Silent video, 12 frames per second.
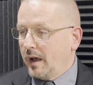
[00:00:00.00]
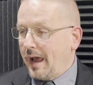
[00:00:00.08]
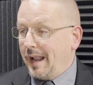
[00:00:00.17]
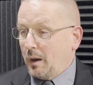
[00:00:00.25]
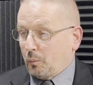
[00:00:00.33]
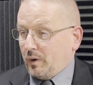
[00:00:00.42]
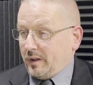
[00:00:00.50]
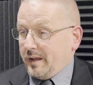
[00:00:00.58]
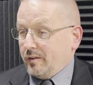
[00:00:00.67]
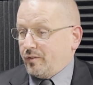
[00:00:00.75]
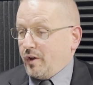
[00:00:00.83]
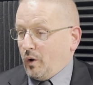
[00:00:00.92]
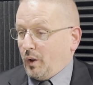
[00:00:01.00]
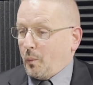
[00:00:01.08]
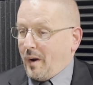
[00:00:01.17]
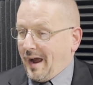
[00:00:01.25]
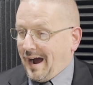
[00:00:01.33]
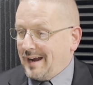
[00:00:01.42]
and it really is the only
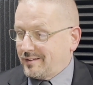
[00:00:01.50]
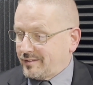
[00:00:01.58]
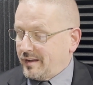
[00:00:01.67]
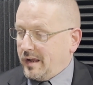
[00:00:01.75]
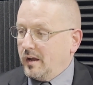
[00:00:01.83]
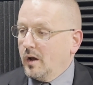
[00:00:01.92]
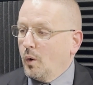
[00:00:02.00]
way I see